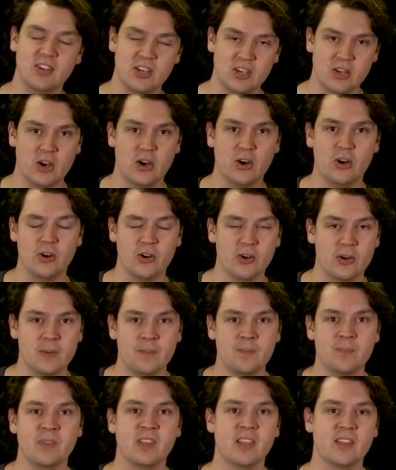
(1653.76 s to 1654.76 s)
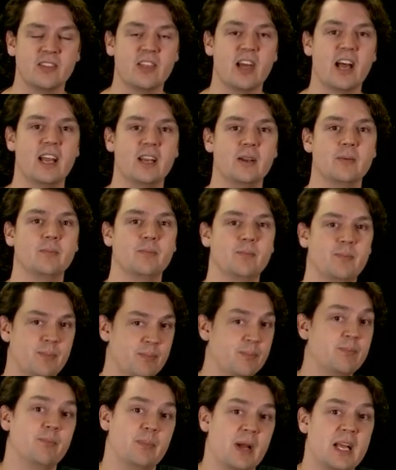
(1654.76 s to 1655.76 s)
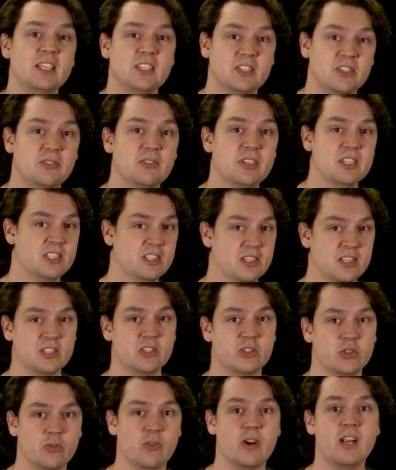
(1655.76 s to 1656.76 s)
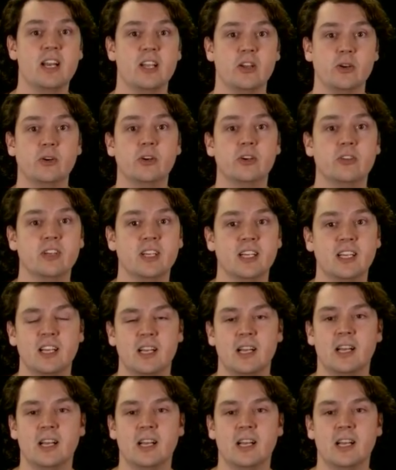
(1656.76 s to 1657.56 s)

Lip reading: know that based on this greedy ordering,